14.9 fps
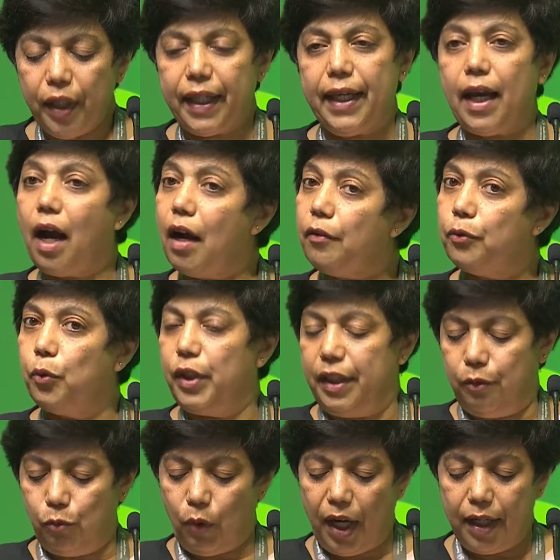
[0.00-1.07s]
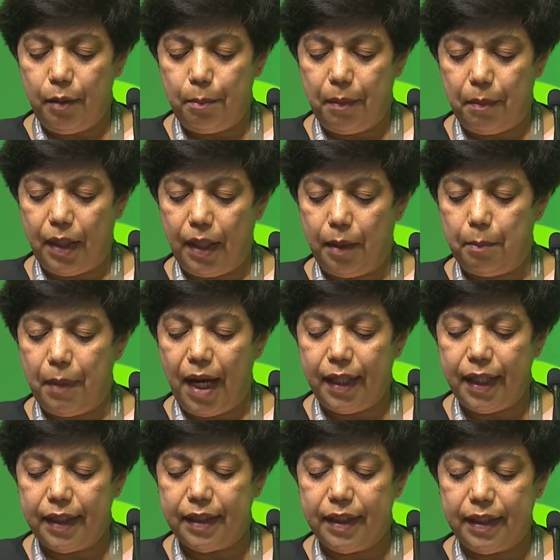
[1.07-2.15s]
carefully while
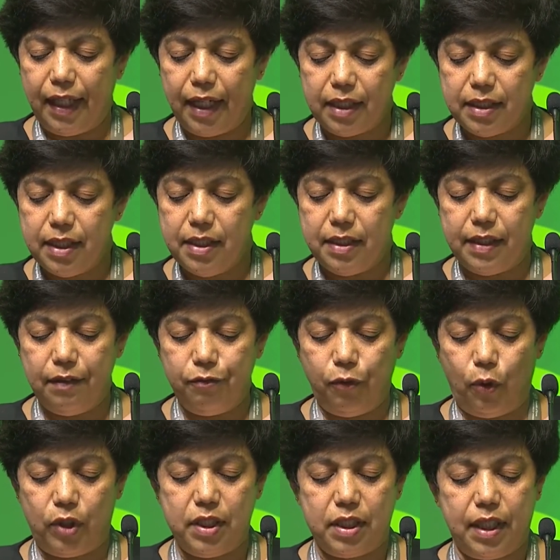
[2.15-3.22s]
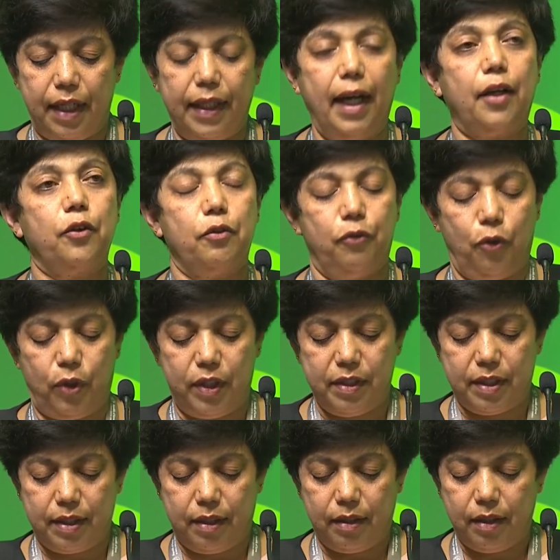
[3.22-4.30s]
managing existing forest and
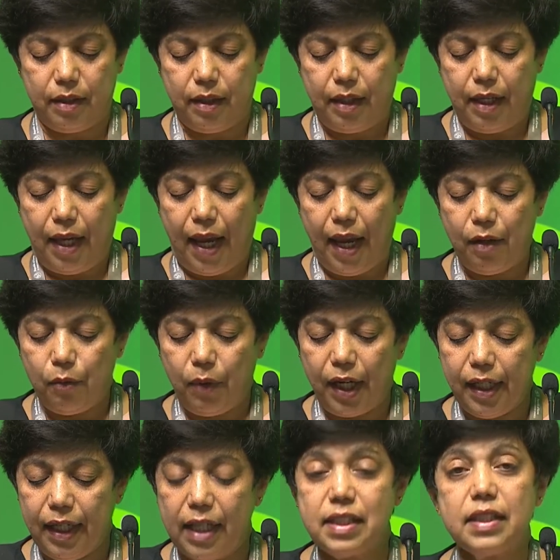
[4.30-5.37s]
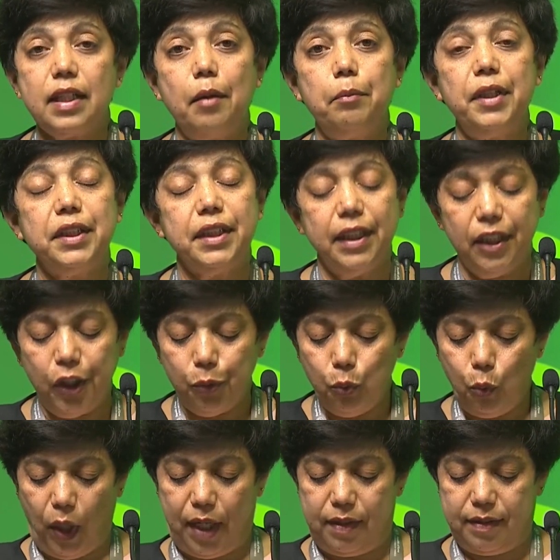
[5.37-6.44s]
agroforest, and while establishing new
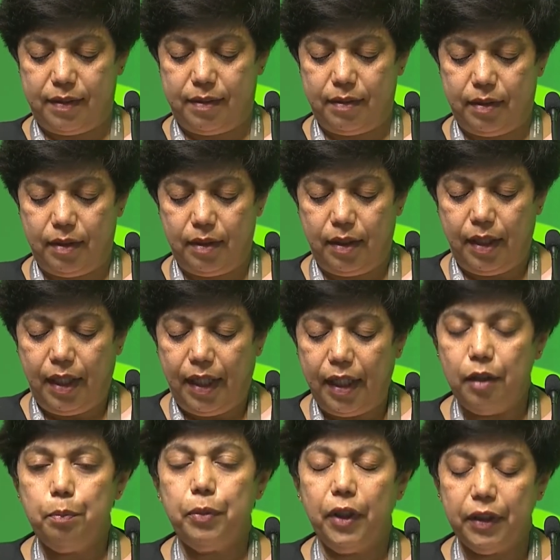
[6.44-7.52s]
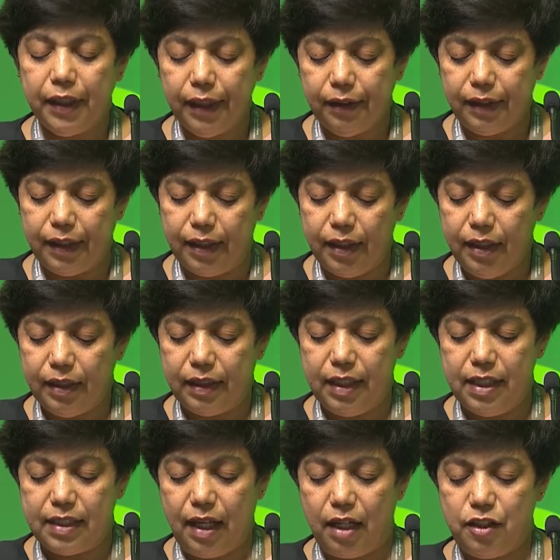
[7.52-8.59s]
ones. In particular,
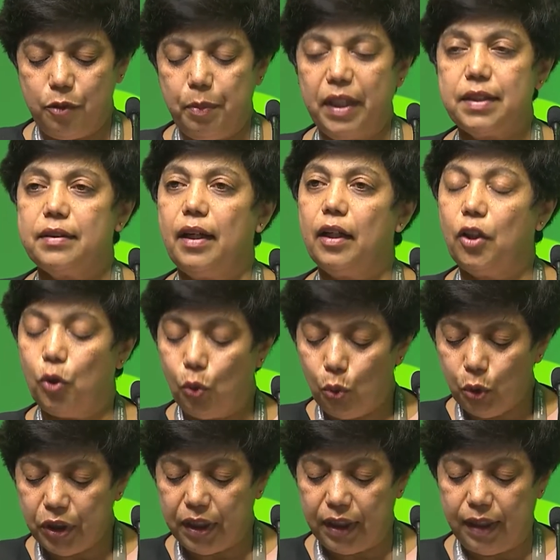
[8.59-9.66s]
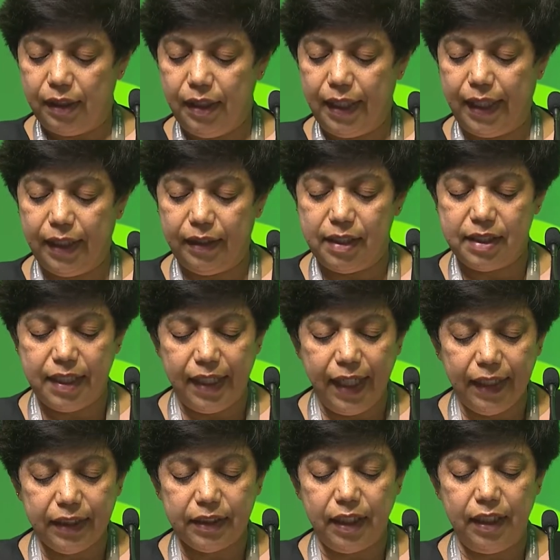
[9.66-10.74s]
these aspects are crucial in the
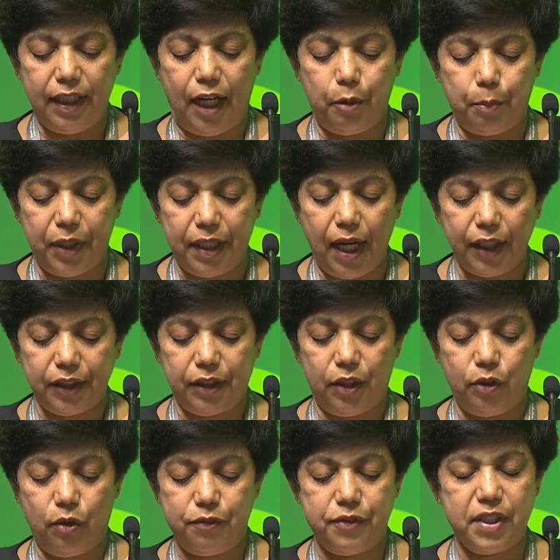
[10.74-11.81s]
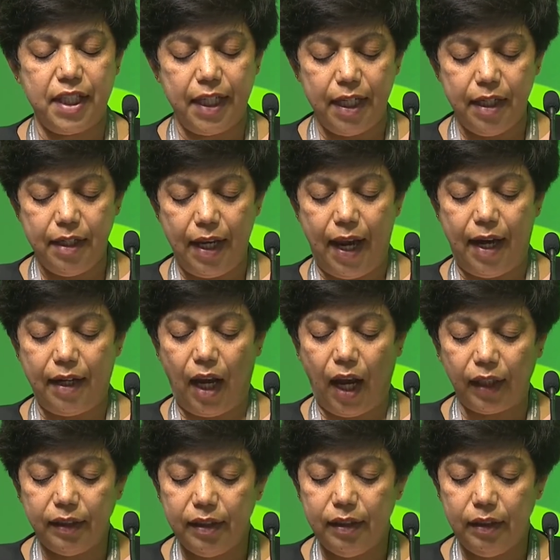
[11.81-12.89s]
selection and production of seed and
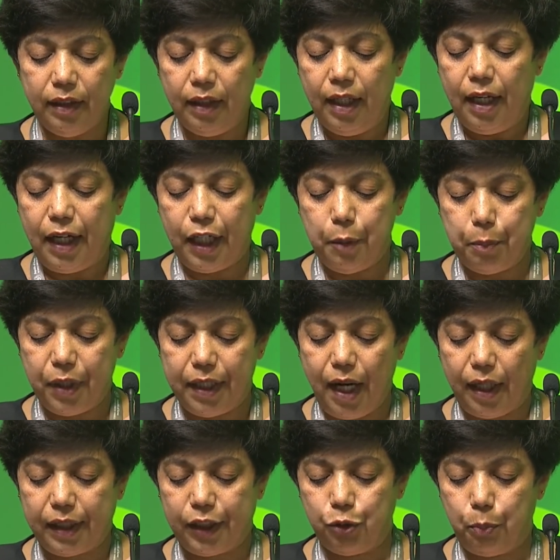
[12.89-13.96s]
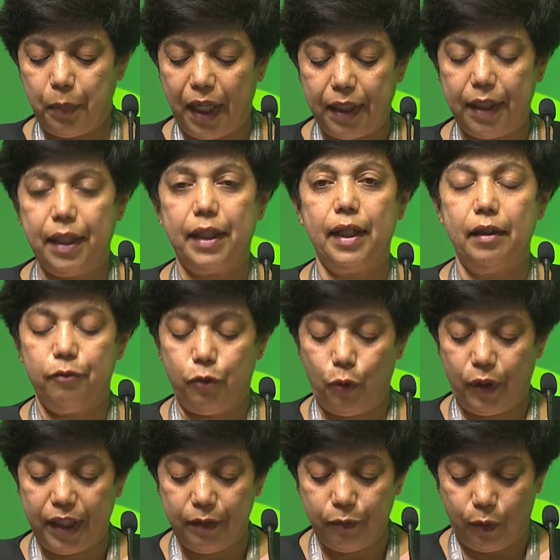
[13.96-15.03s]
other reproductive material for
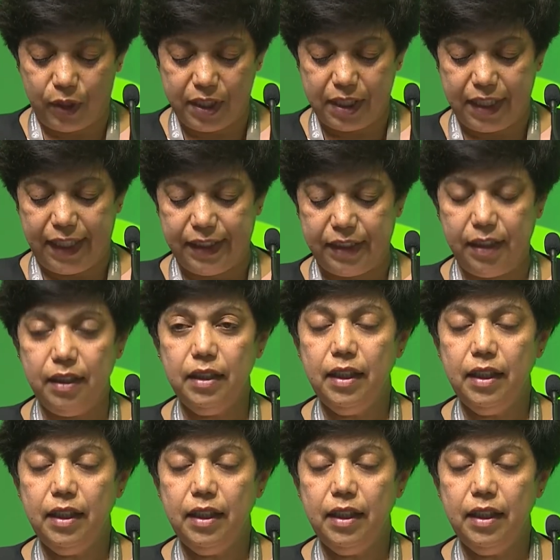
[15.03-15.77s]
reforestation,